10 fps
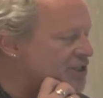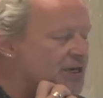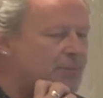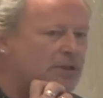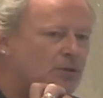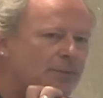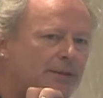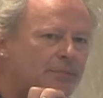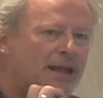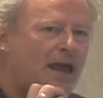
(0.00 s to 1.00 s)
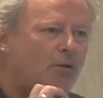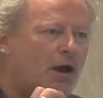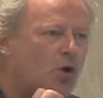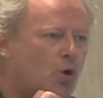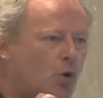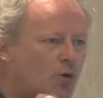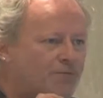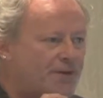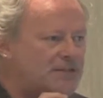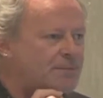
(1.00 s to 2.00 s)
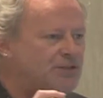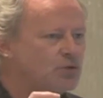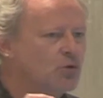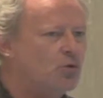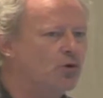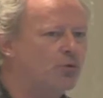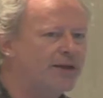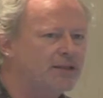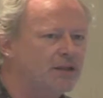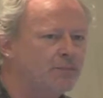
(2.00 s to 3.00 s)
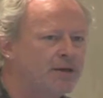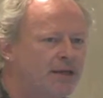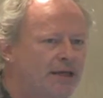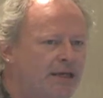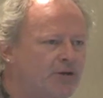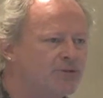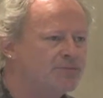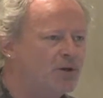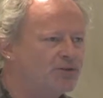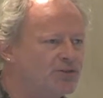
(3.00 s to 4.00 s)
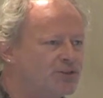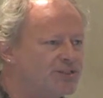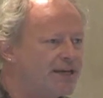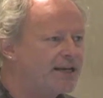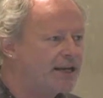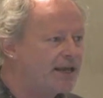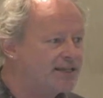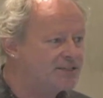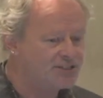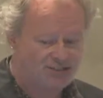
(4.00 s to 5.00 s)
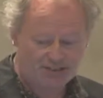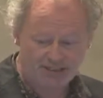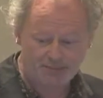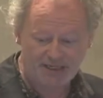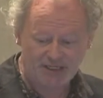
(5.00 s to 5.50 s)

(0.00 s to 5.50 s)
up a little bit, but how our fundamental core curriculum in response to data is being